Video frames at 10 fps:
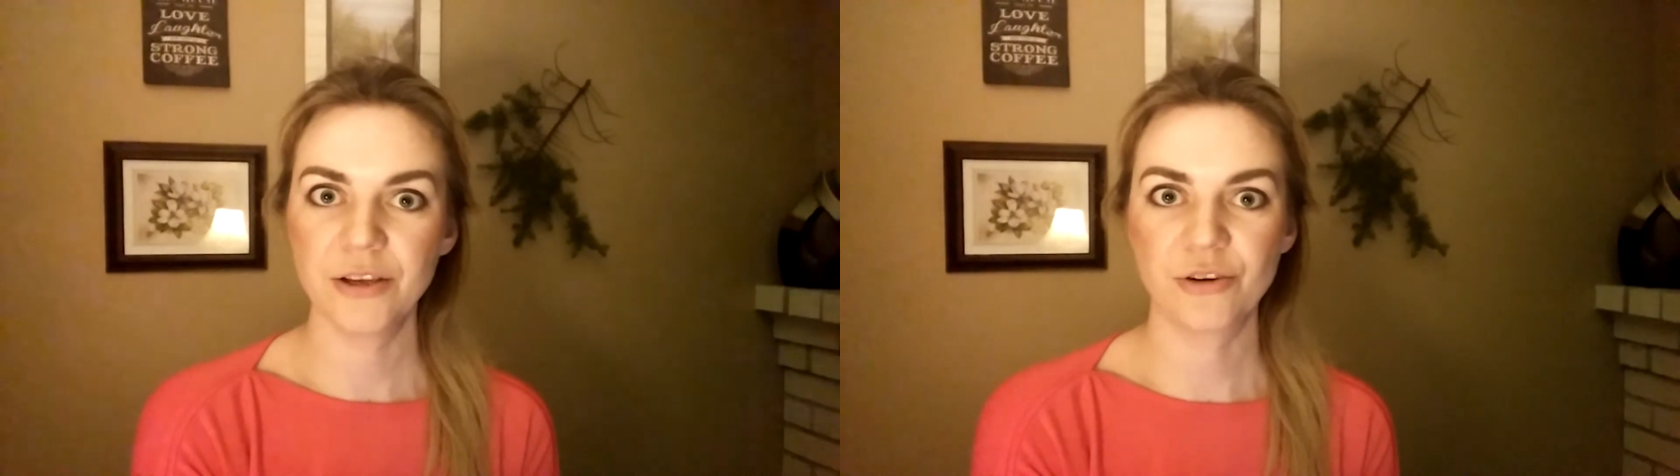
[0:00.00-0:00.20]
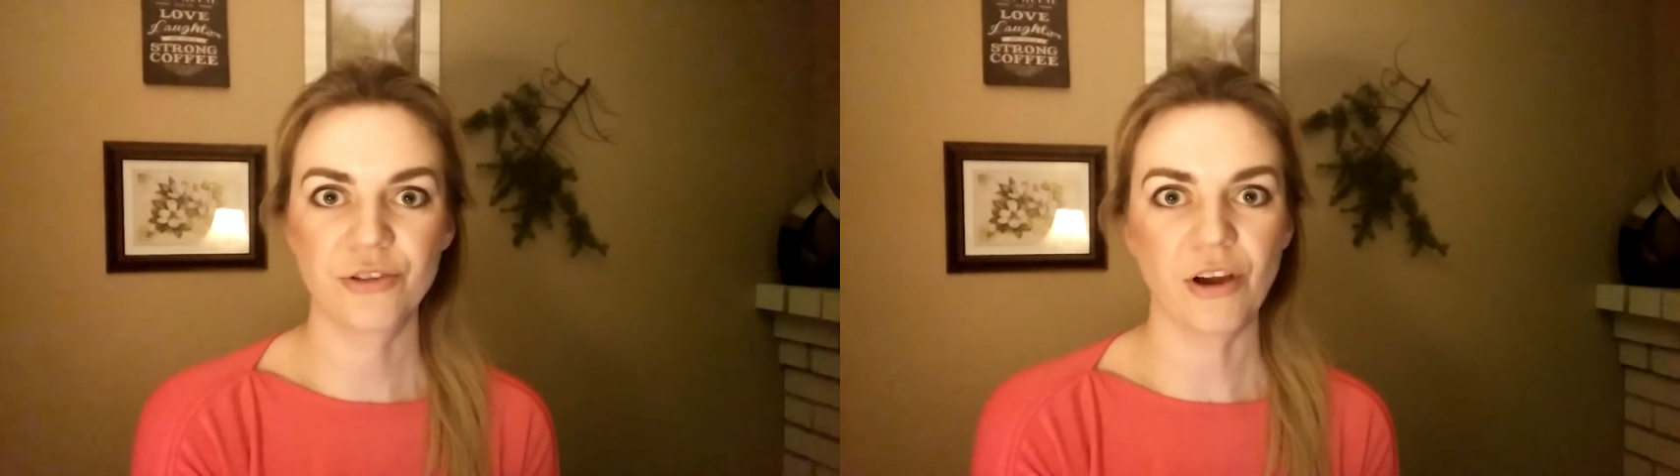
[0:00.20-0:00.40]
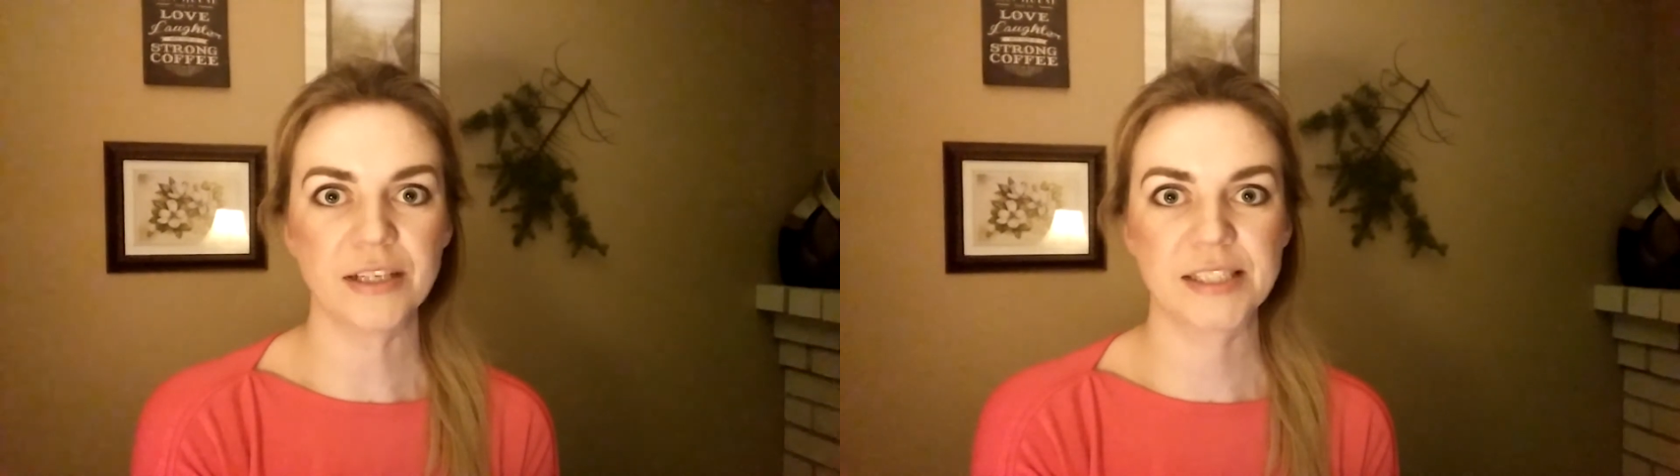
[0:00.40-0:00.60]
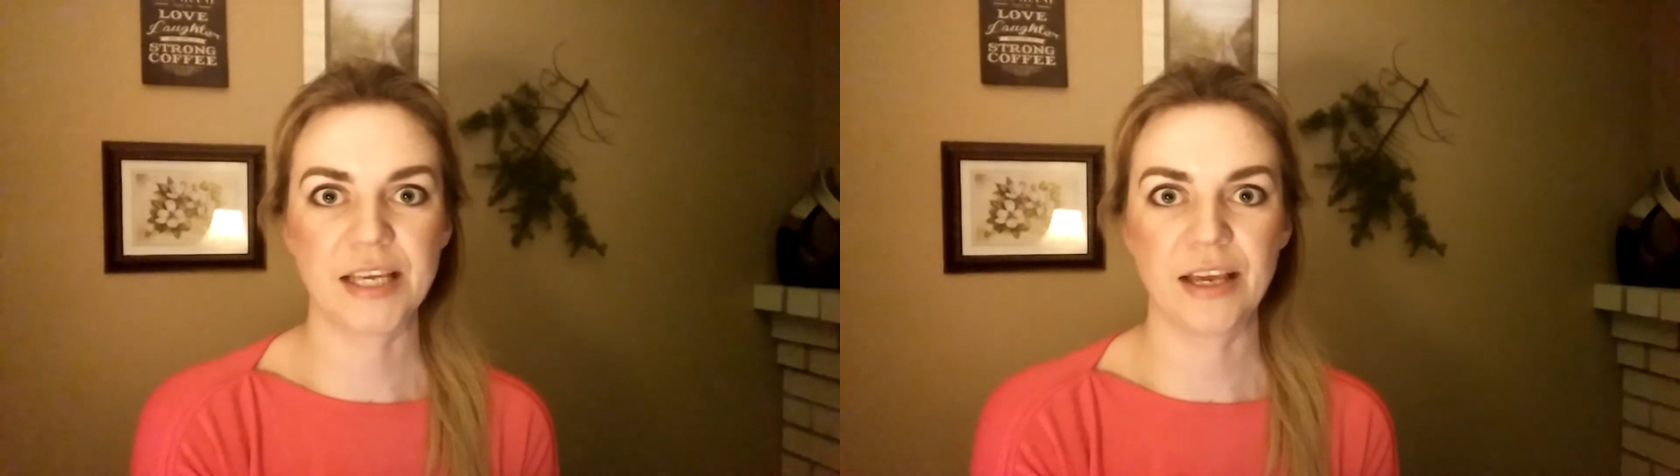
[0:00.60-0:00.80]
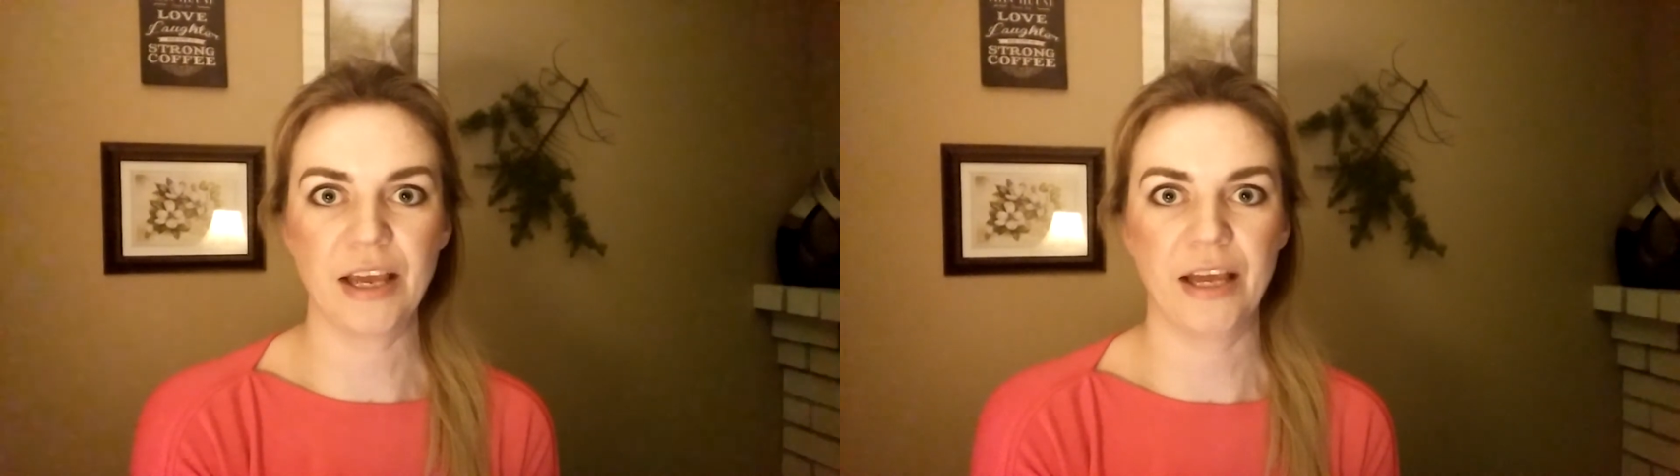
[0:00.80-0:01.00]
your thoughts
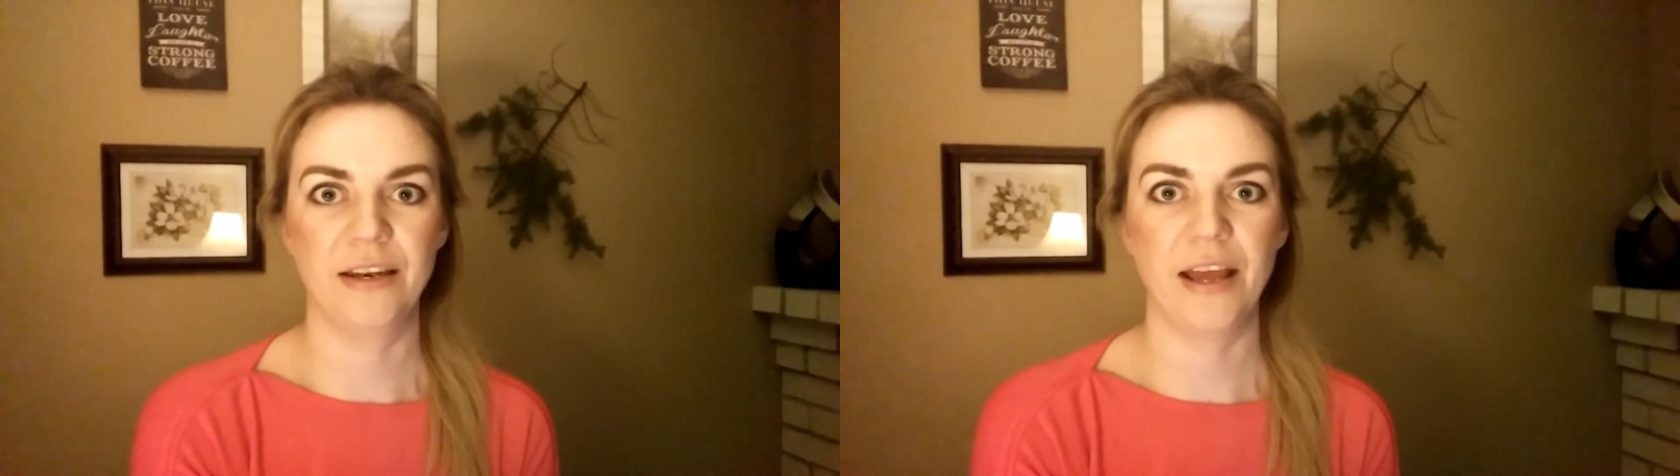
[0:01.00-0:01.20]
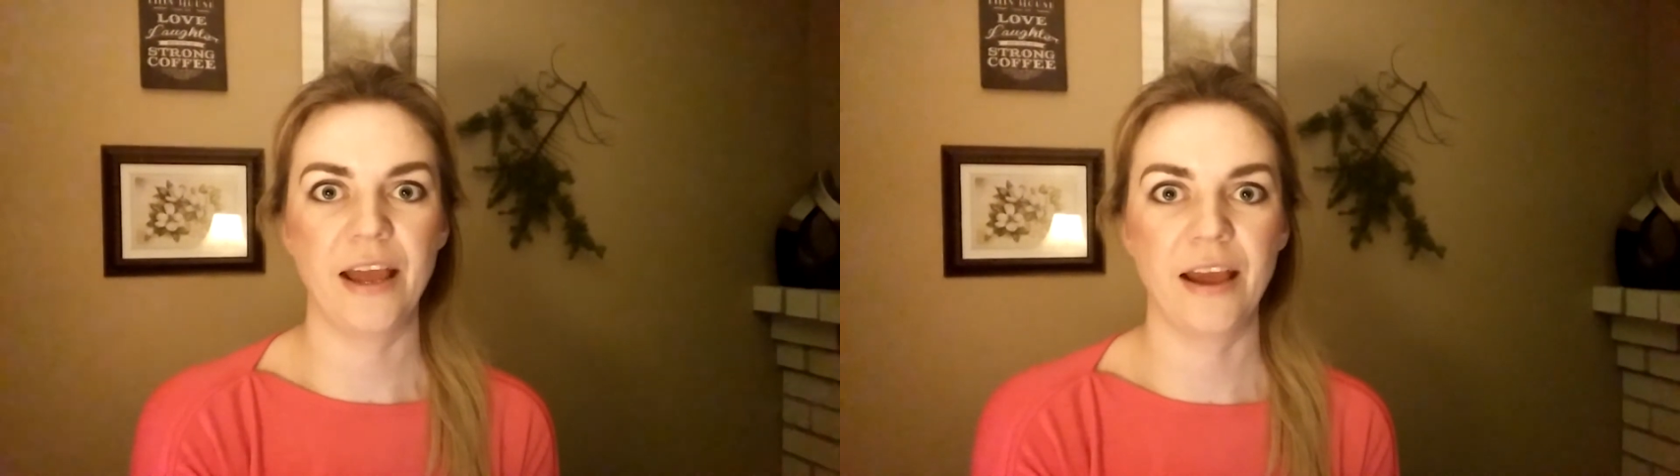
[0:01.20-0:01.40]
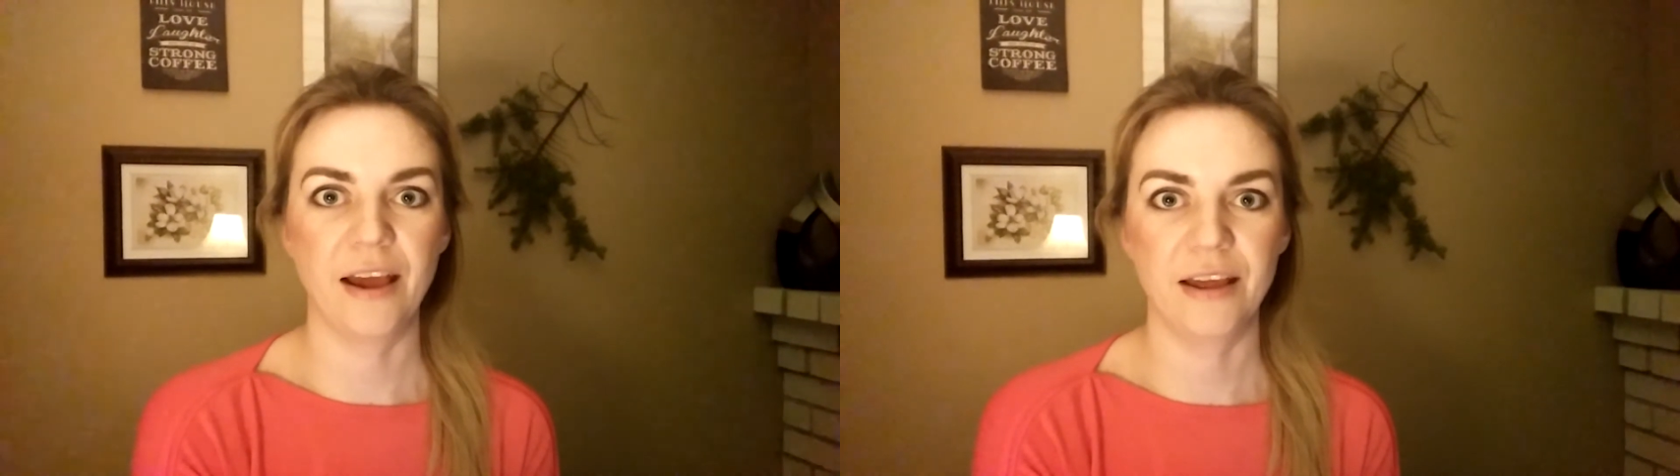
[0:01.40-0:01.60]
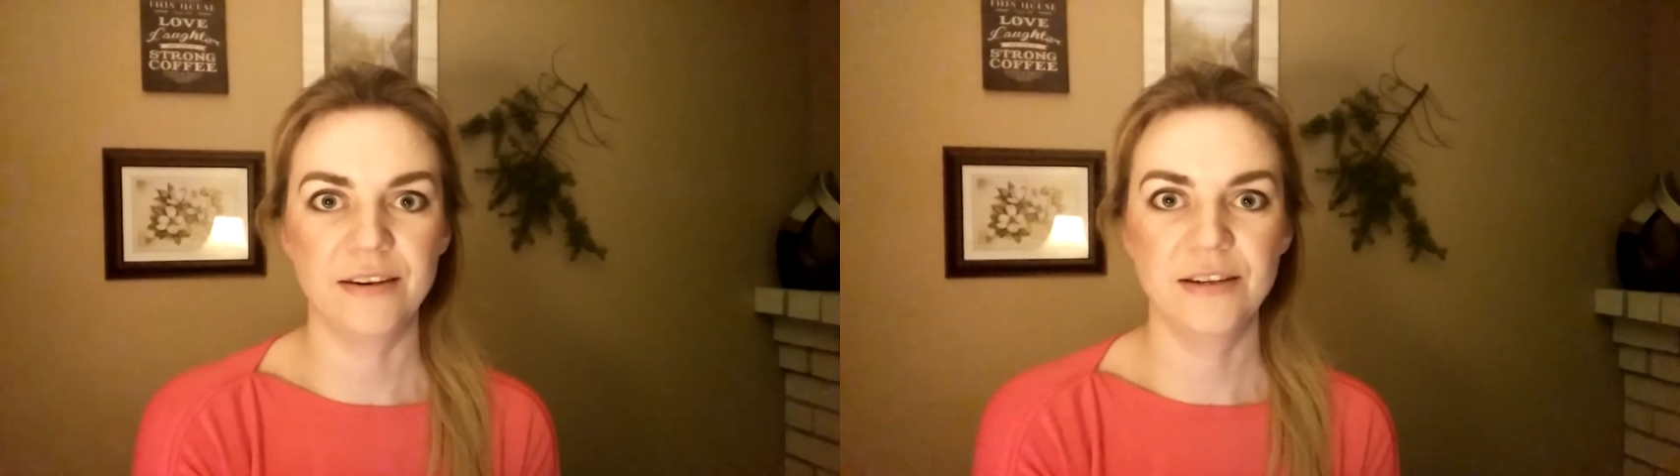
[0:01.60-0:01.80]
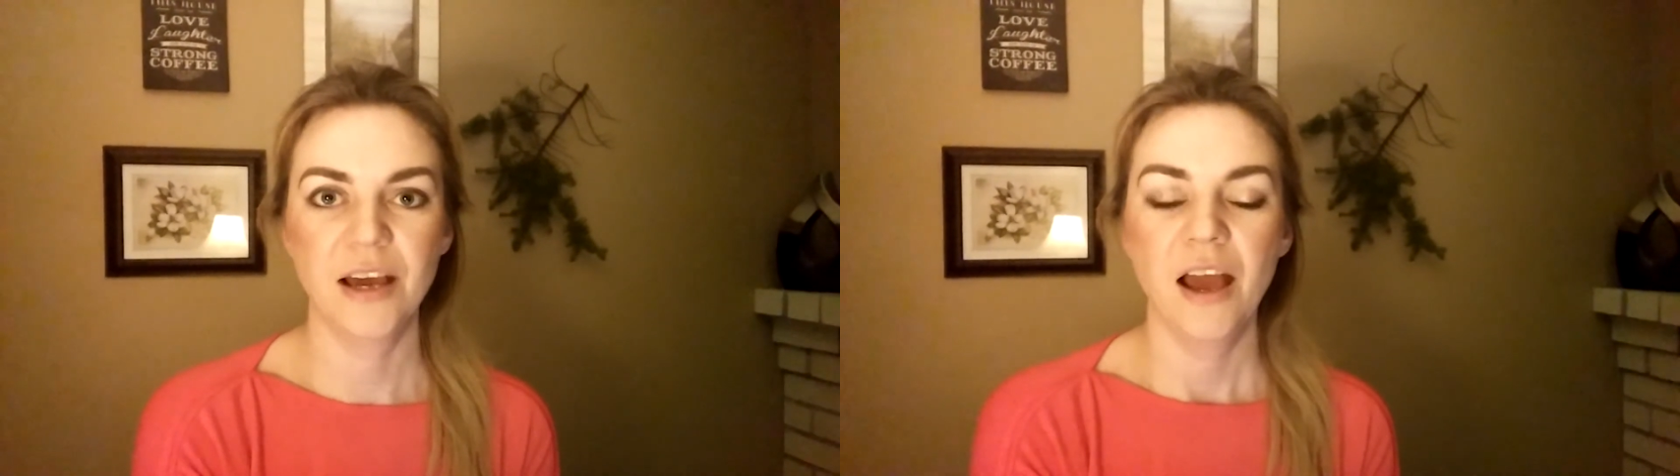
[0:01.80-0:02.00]
kick in,
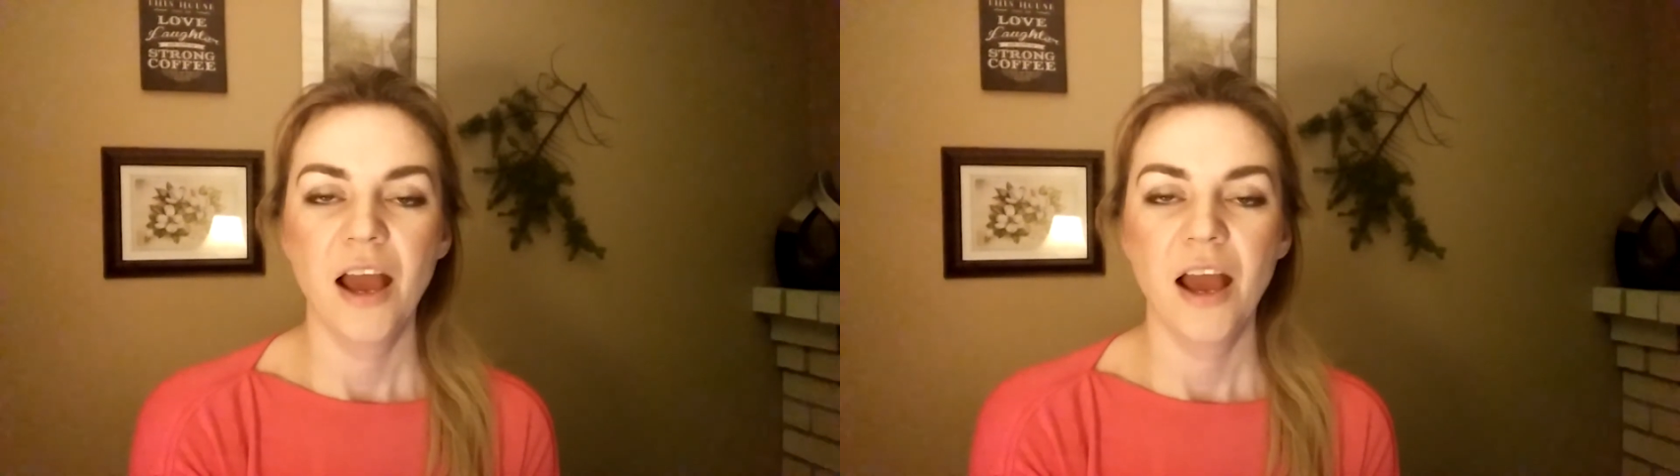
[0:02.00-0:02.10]
and